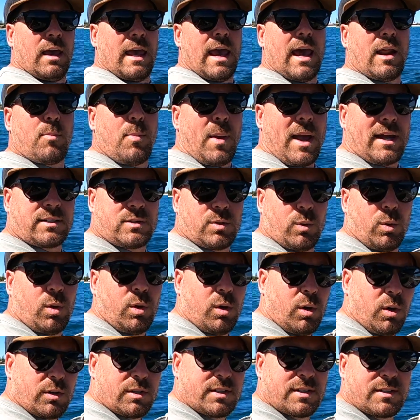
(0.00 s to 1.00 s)
Headed back
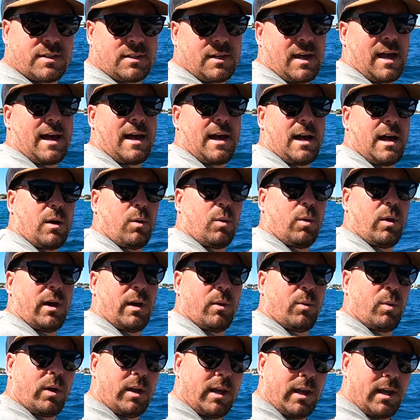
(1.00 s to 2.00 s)
towards
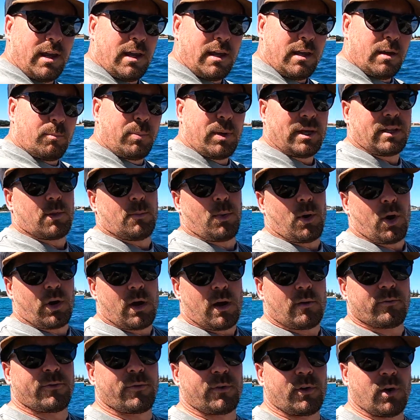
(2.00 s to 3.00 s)
where we picked the boat
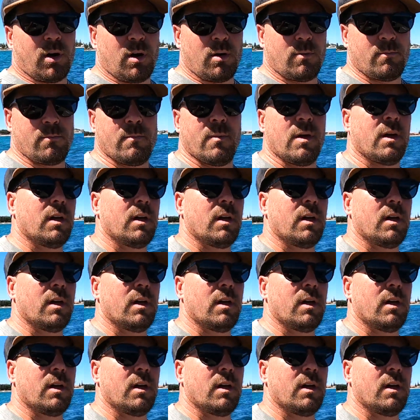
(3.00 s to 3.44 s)
up from.